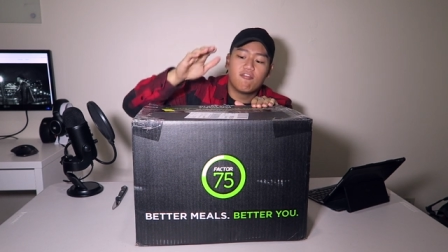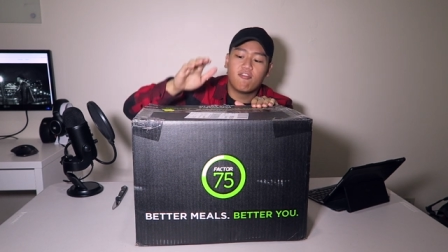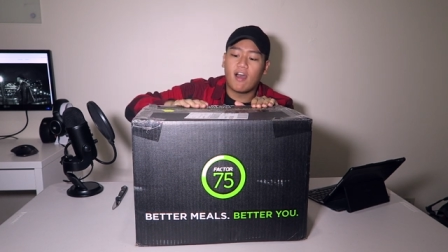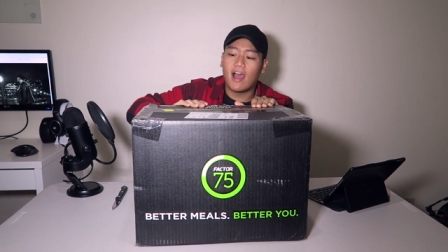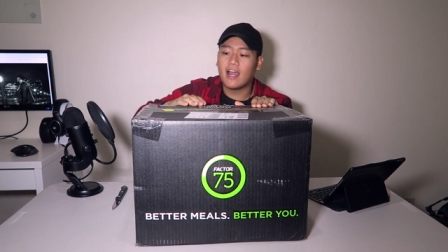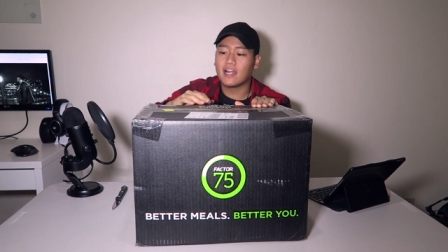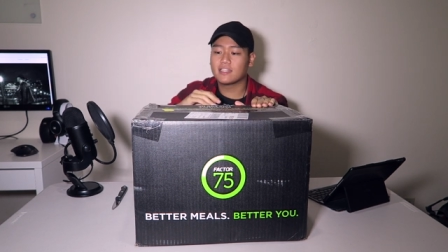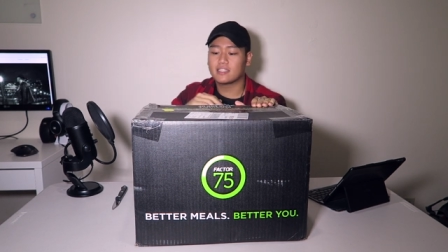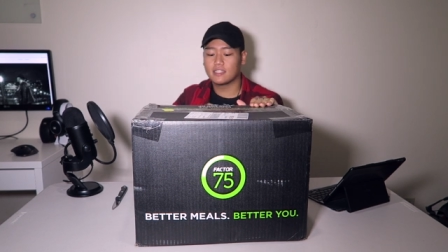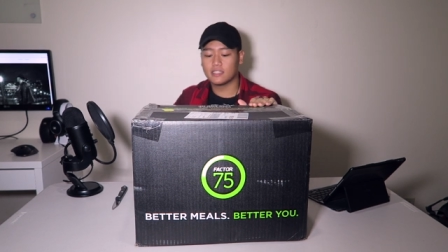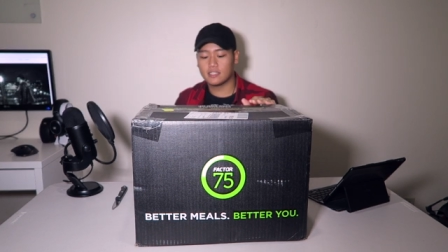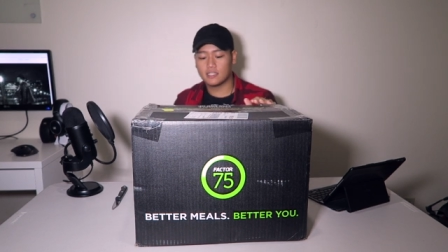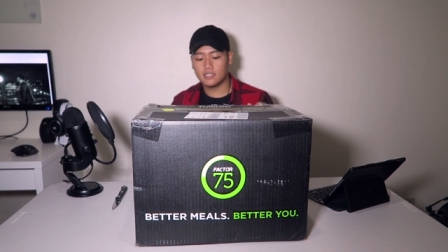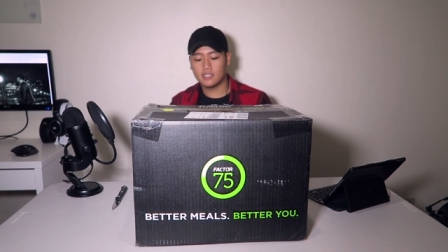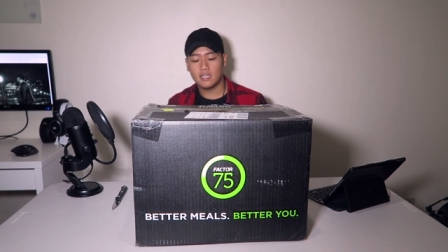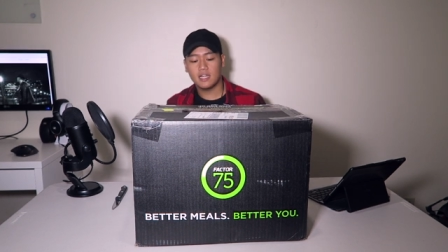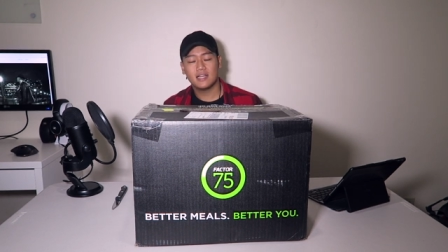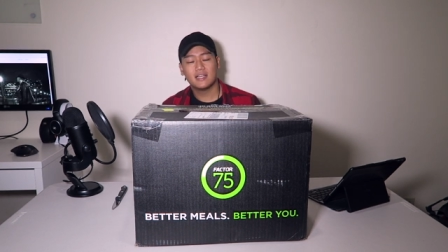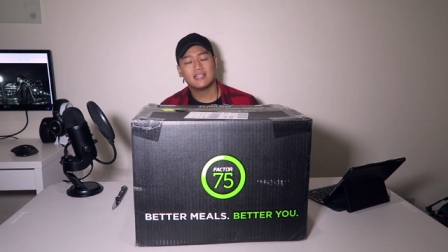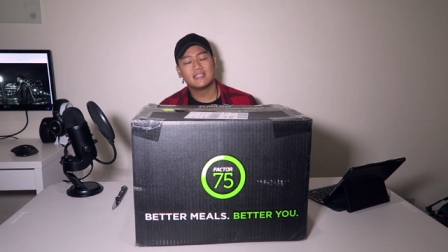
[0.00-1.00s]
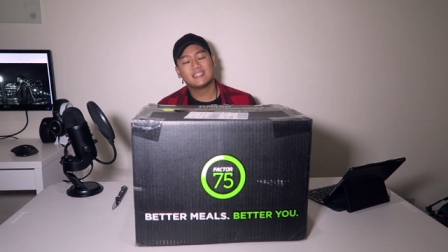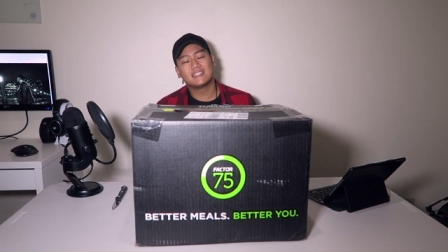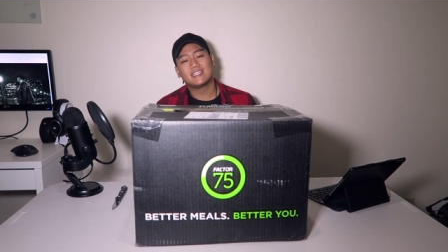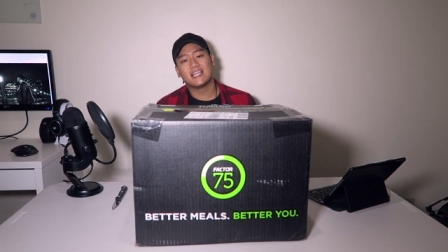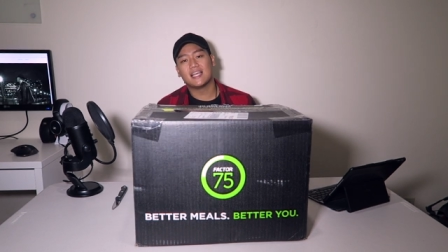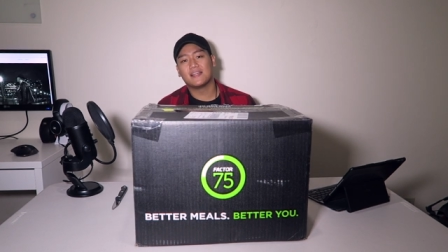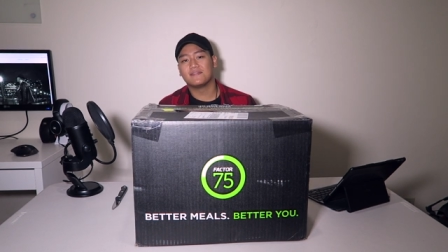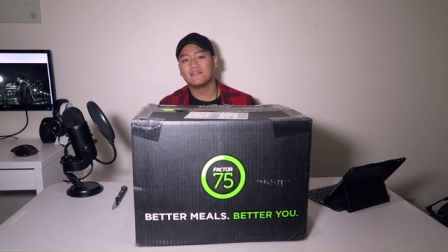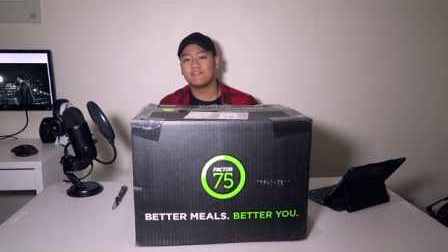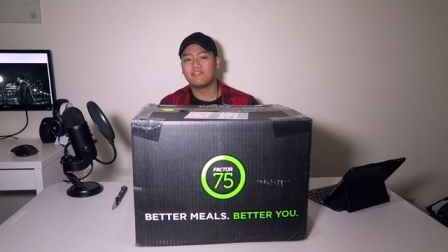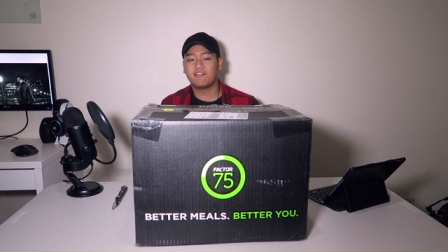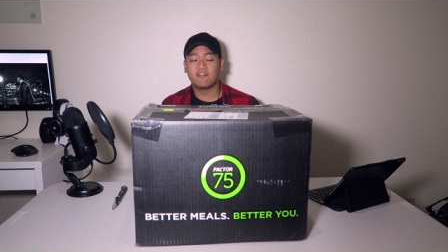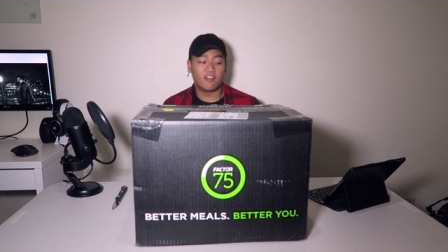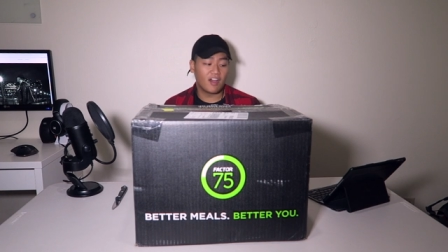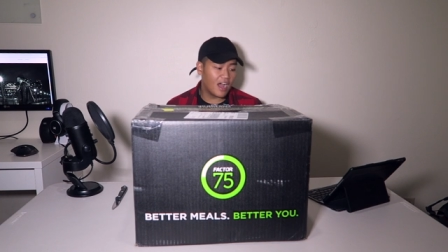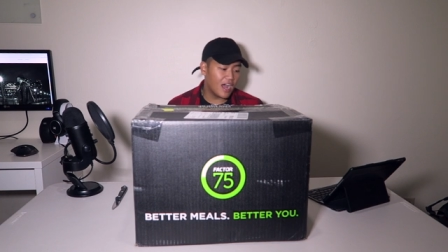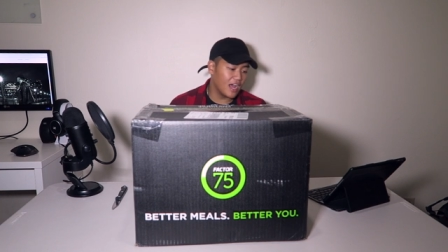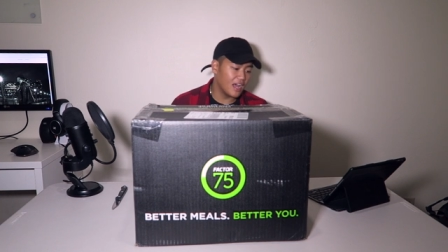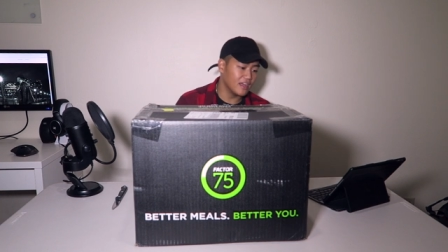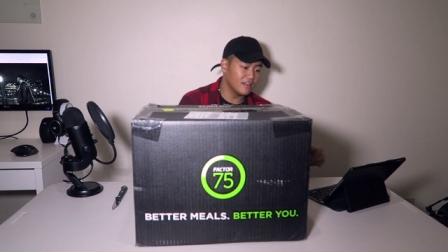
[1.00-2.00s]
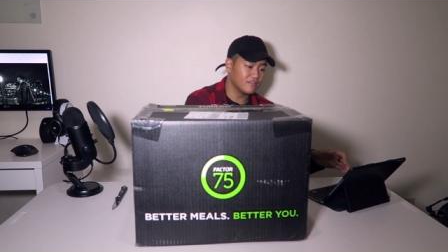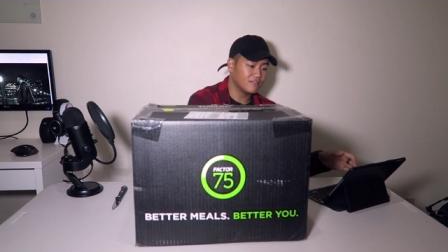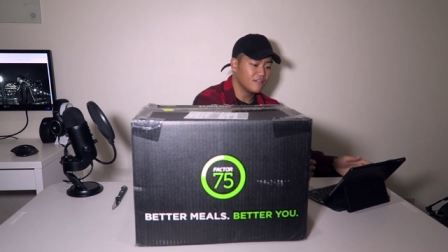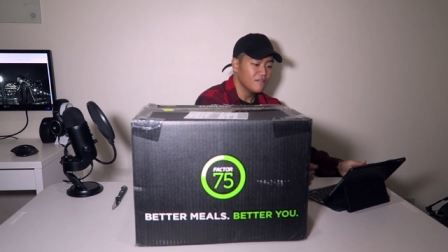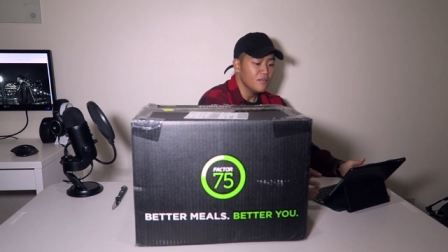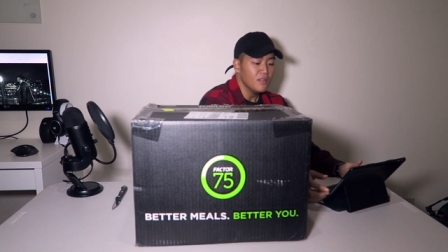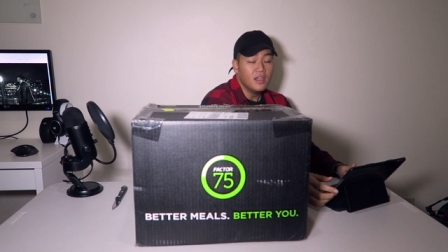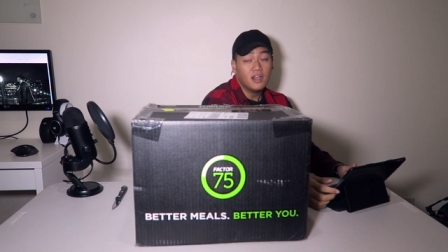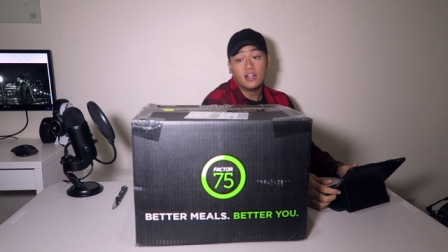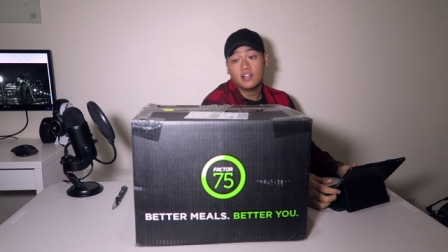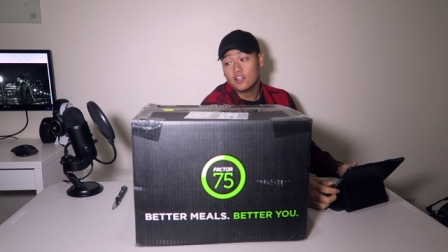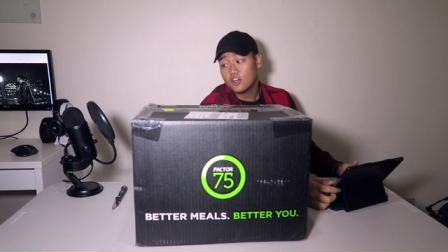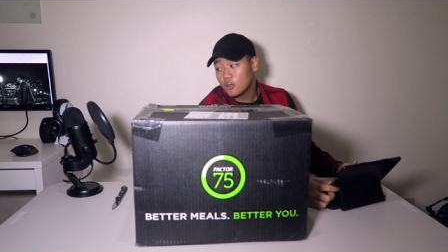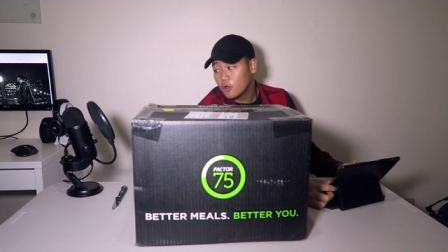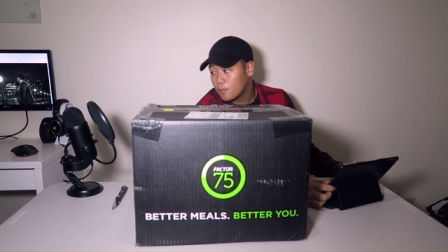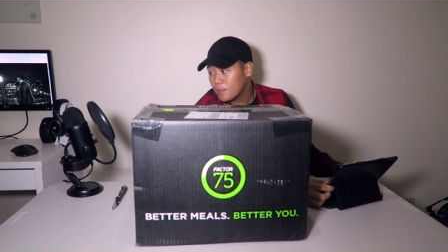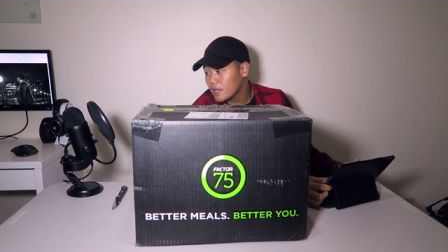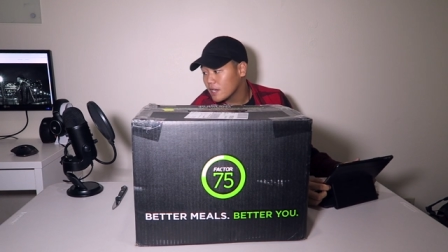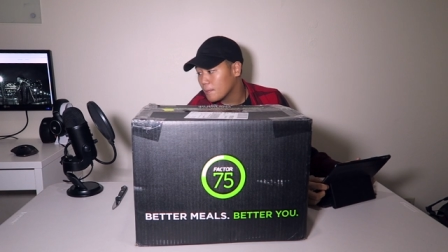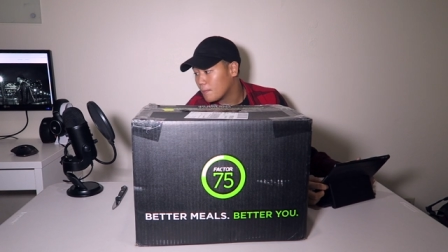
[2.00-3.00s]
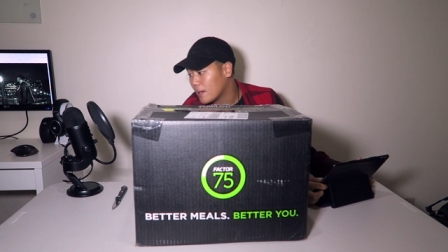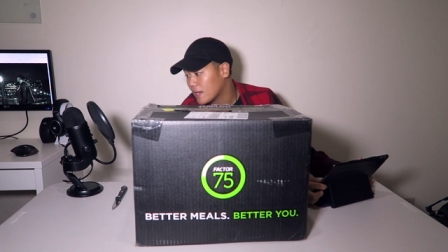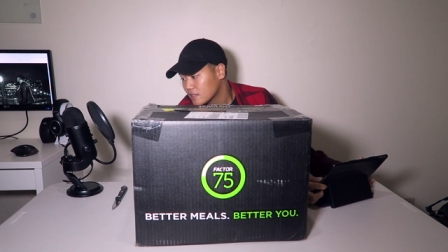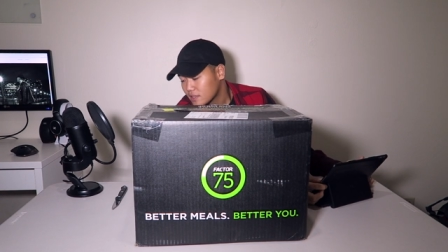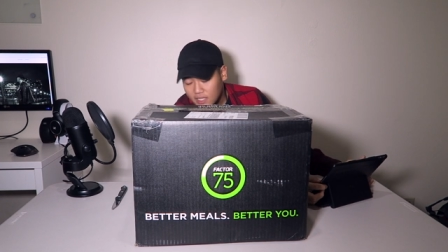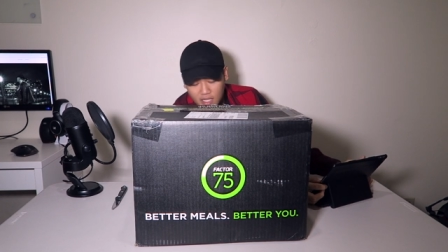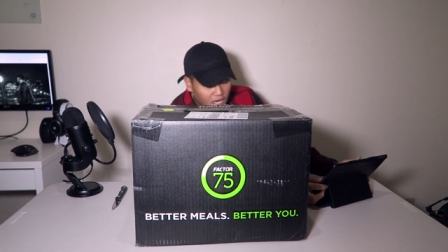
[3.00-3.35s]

Factor 75. A little bit about